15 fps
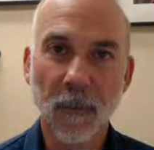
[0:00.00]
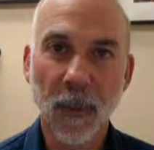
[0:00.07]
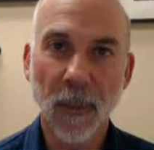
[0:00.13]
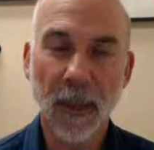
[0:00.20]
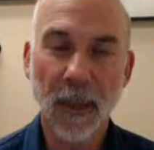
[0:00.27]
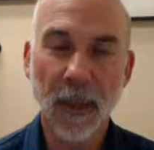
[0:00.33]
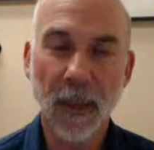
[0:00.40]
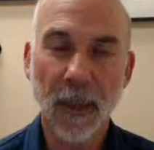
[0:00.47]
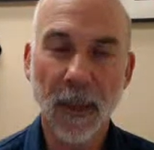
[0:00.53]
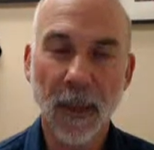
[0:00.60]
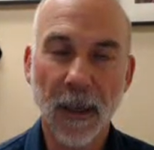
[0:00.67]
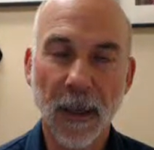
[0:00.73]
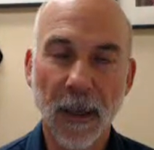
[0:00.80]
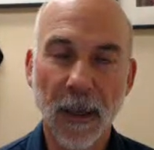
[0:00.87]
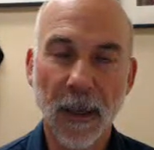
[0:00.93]
And I don't
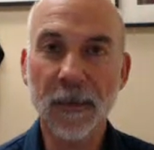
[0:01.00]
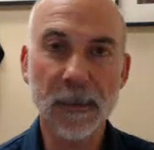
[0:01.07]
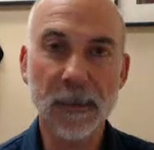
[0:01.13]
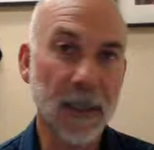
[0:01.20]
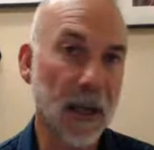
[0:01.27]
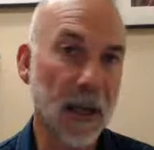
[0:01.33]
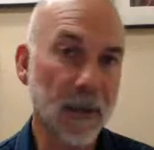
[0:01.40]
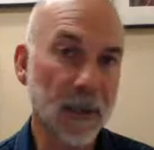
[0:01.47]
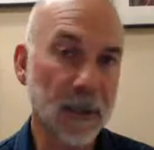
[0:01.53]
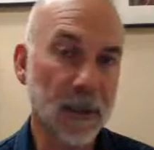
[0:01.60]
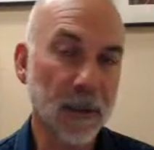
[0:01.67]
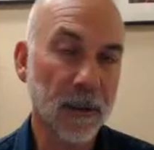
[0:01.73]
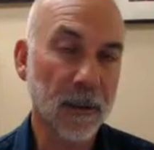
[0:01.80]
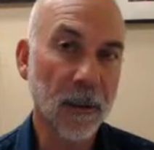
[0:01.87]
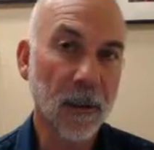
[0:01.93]
care whether it's an
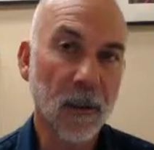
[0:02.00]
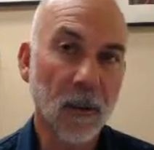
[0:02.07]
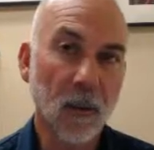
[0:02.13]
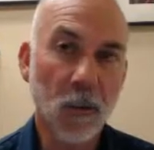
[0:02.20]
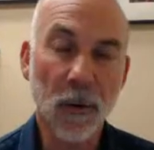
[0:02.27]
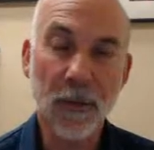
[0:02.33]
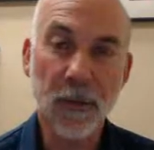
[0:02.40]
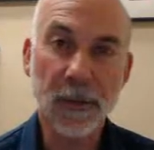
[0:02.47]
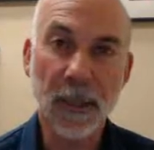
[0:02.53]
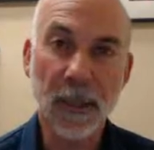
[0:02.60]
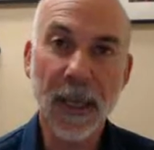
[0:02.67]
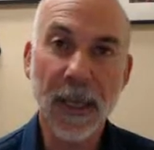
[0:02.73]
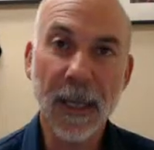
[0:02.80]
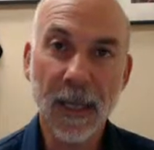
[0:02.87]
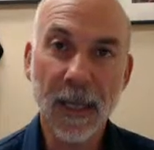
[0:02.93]
allergy, whether it's a
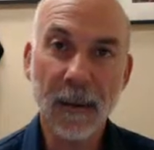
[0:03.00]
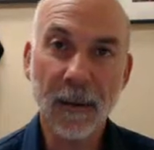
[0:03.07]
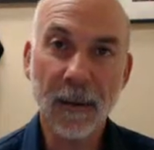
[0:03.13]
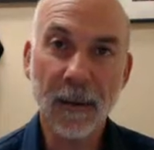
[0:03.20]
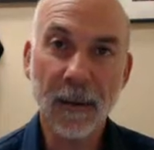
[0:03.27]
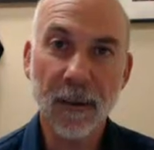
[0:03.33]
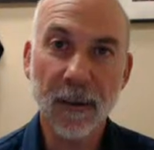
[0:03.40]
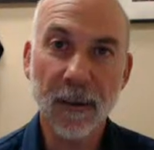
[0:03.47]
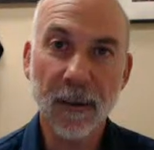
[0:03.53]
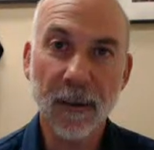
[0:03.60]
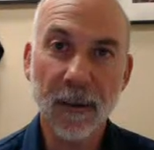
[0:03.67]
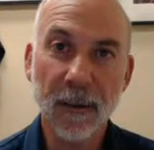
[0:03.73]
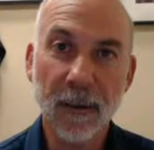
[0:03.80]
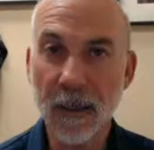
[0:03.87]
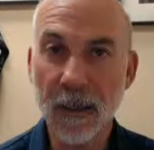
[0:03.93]
headache of any
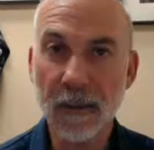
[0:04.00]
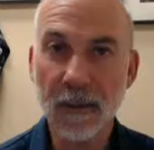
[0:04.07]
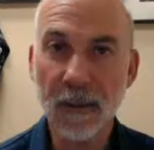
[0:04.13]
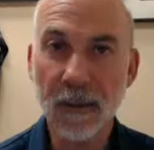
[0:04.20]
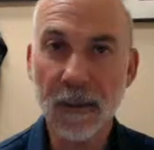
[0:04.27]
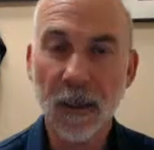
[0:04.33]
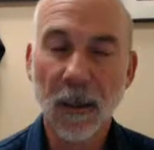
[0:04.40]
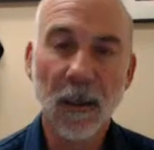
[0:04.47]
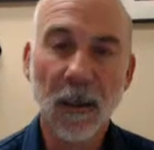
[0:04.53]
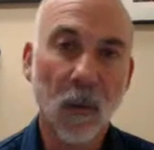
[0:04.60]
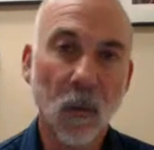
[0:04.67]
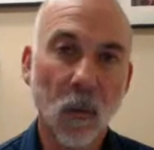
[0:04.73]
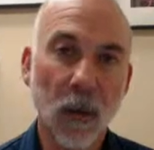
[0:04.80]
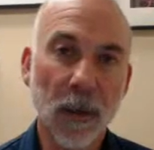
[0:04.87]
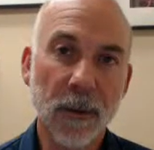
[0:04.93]
kind,
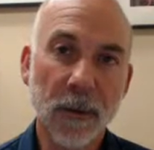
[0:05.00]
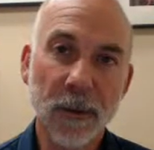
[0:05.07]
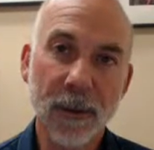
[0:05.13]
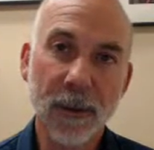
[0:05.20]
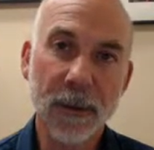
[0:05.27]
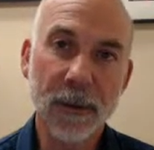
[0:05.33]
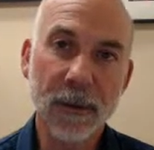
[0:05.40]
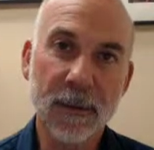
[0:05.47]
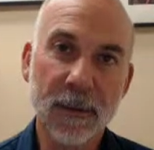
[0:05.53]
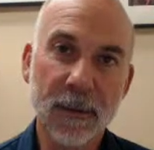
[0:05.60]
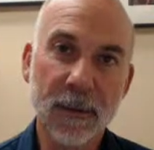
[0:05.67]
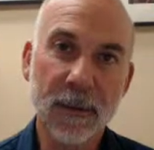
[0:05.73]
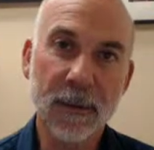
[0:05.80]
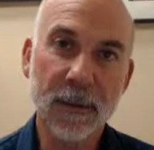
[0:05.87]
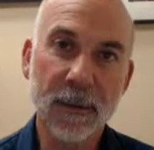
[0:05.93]
whether it's
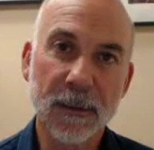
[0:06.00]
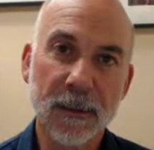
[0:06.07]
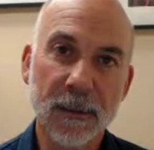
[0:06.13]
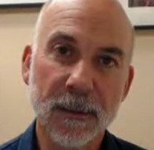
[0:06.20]
a